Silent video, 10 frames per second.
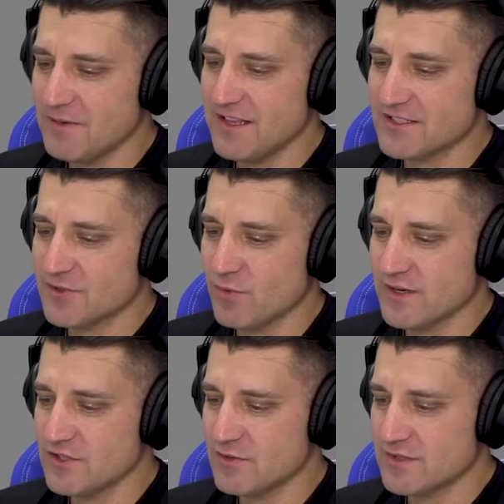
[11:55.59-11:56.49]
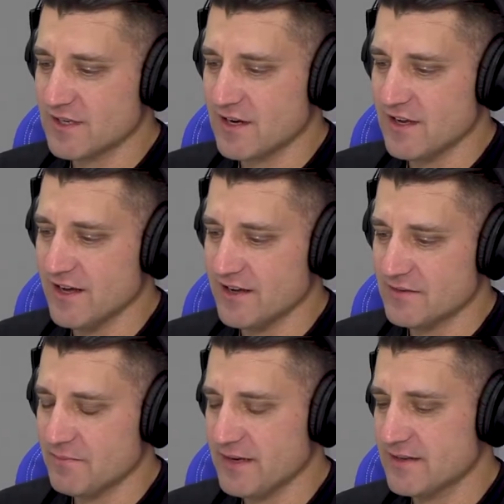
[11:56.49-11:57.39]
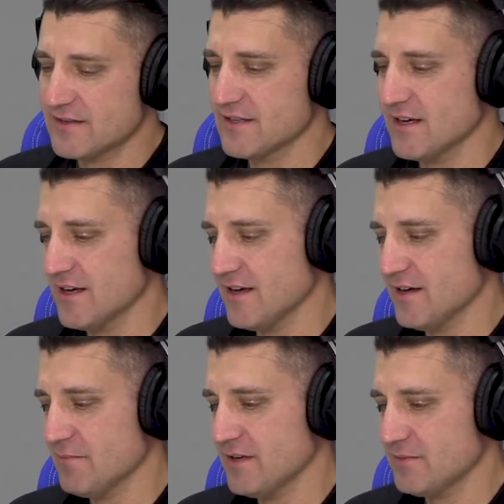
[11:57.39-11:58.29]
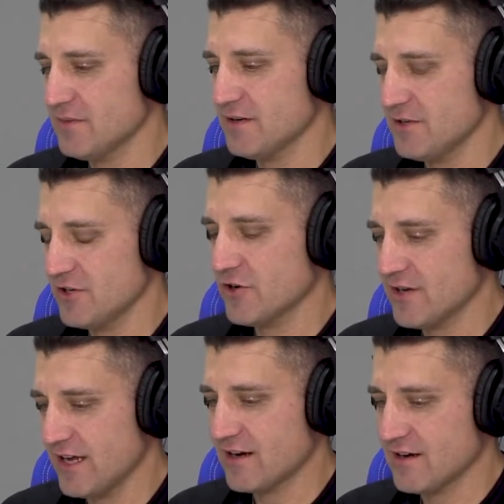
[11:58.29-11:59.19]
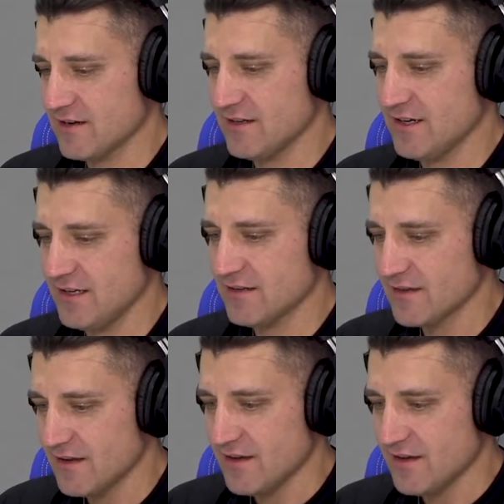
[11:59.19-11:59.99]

mean, they still want you as a client, but I mean, you can't act like an idiot.